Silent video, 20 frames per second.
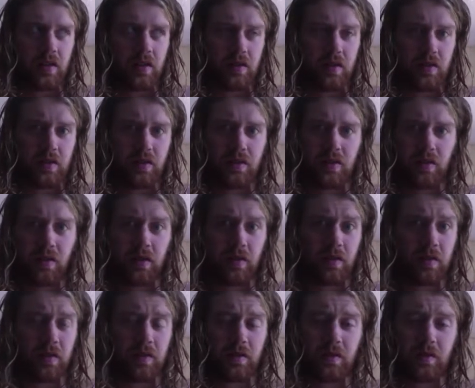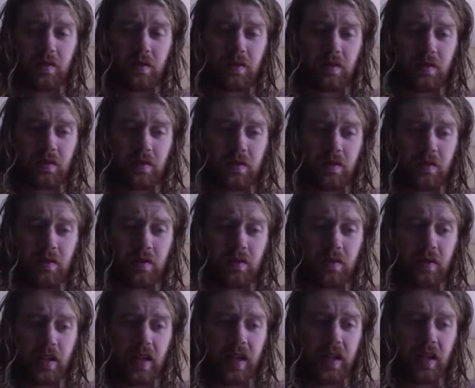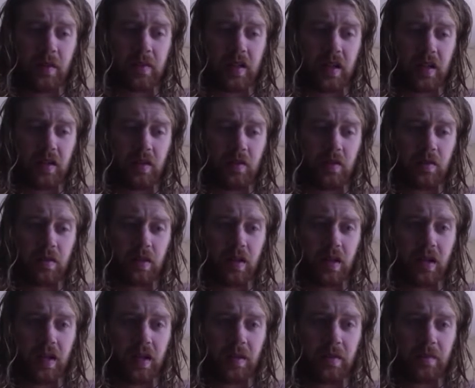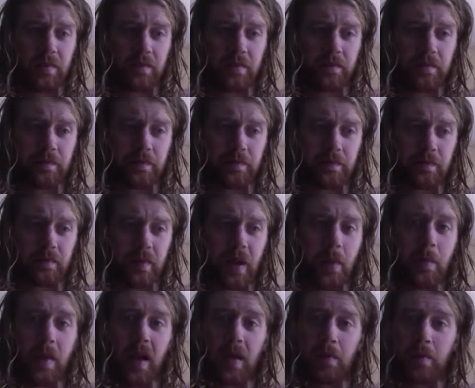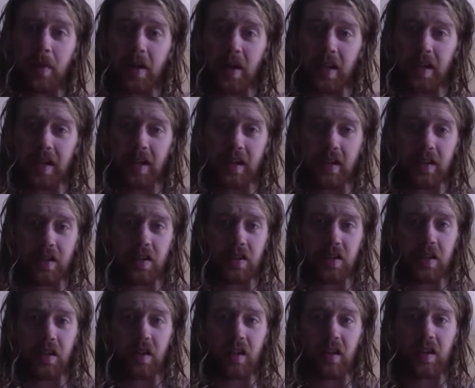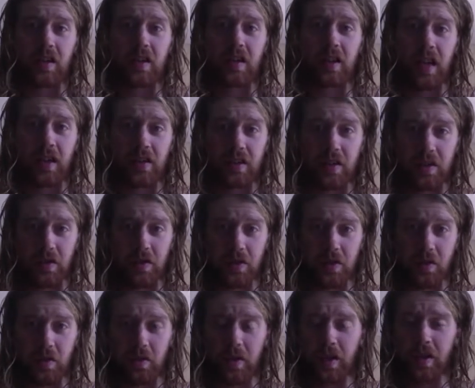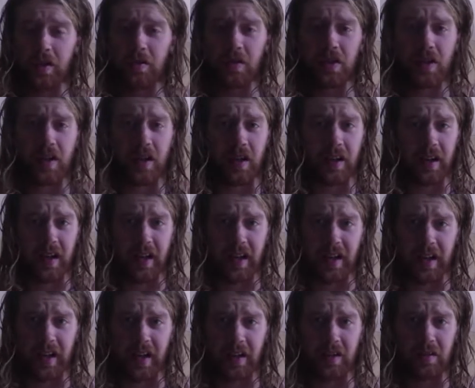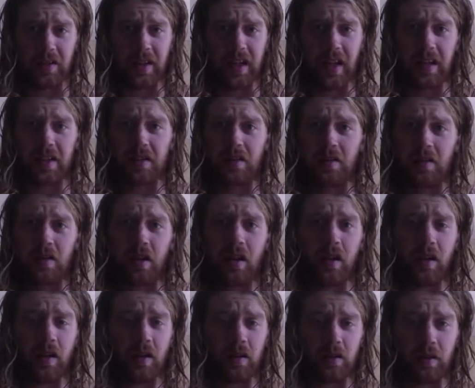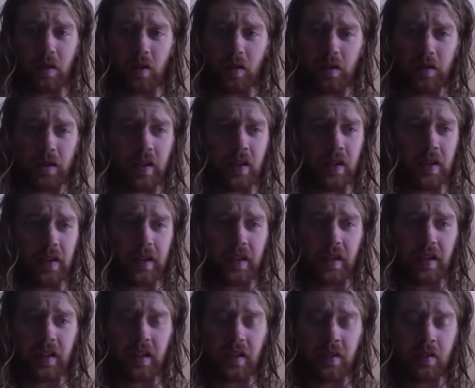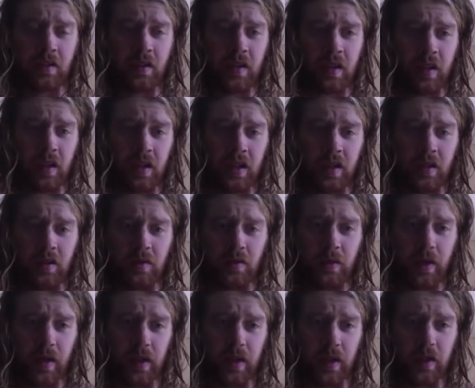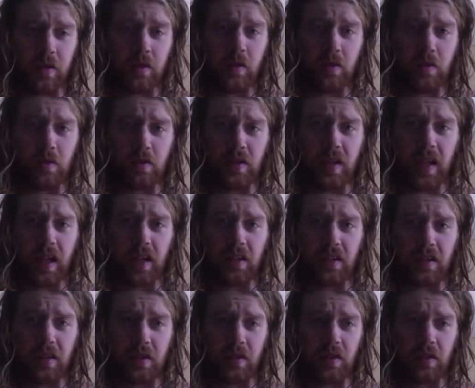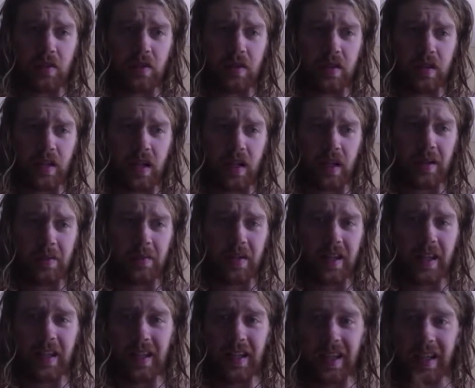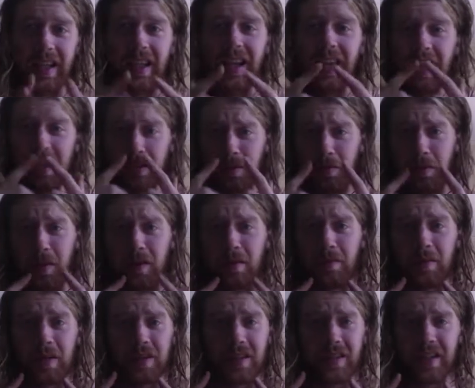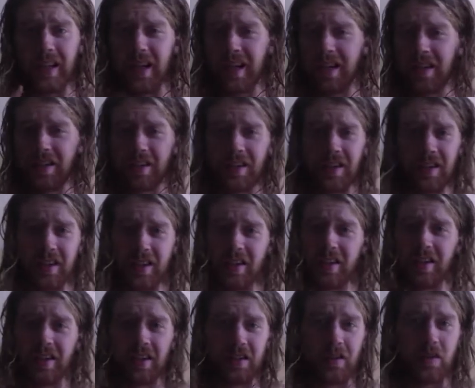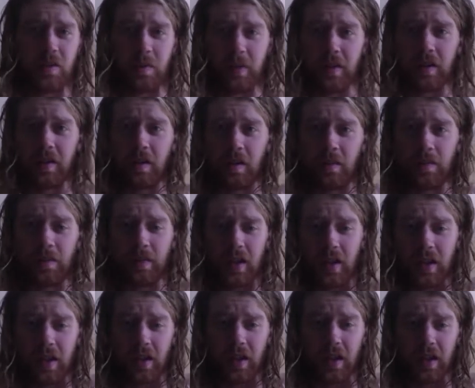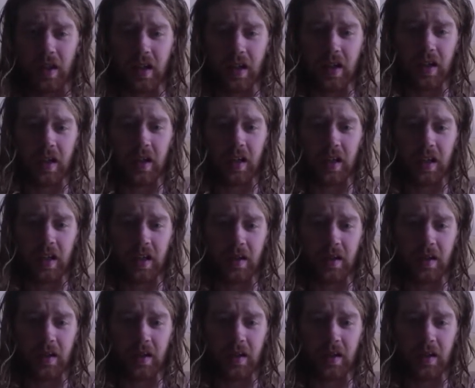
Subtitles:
so he comes out, Matt Pike, shirtless as usual, huge gut hanging out, tattooed all over, really cool tattoos. He had like a handlebar mustache, super dope. Uh,